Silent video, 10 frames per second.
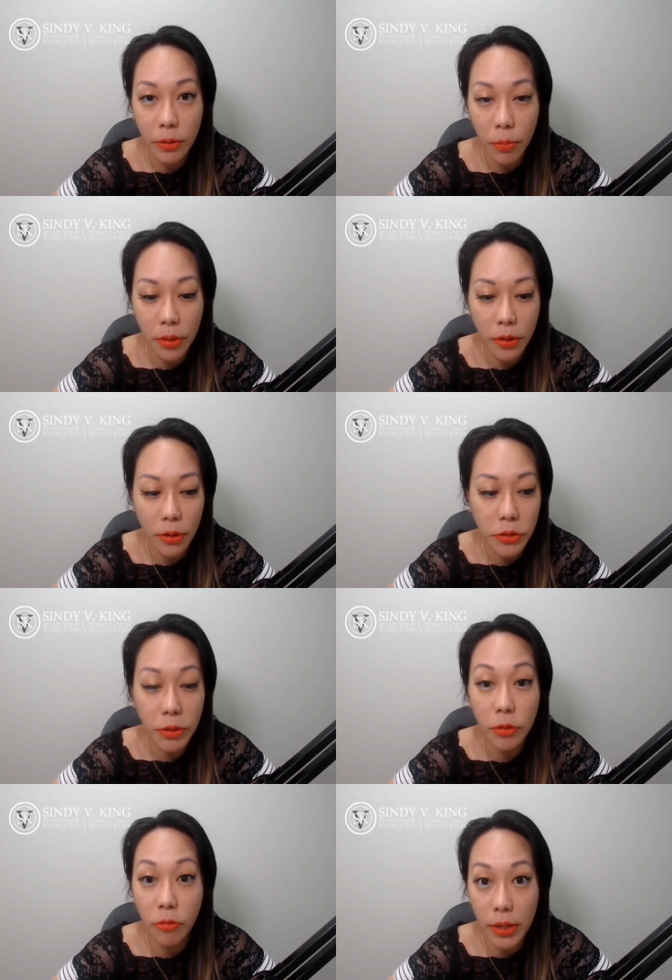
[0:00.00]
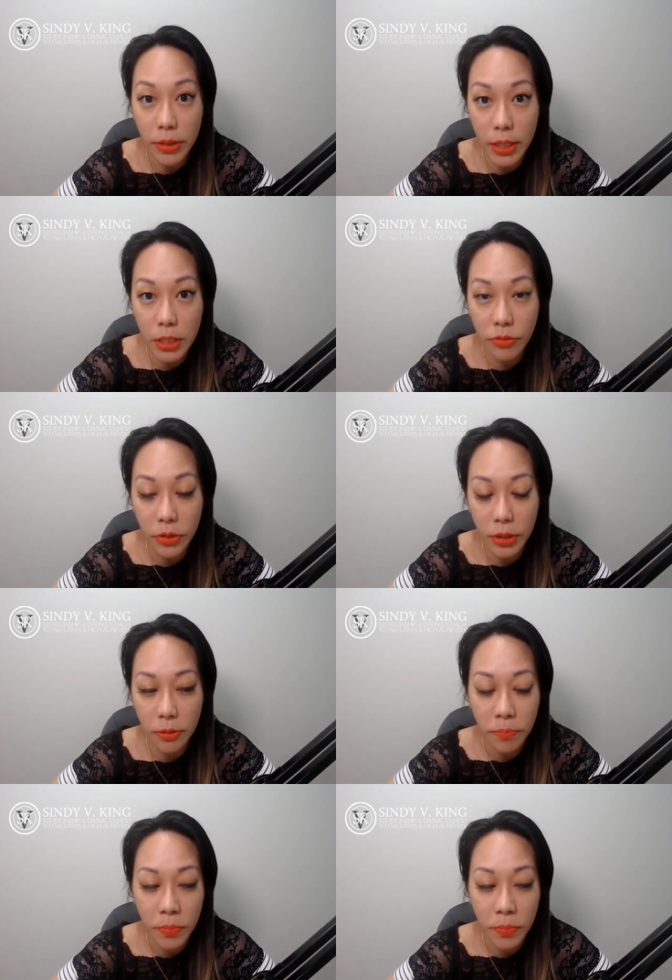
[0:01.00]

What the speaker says: when they're doing great things for you.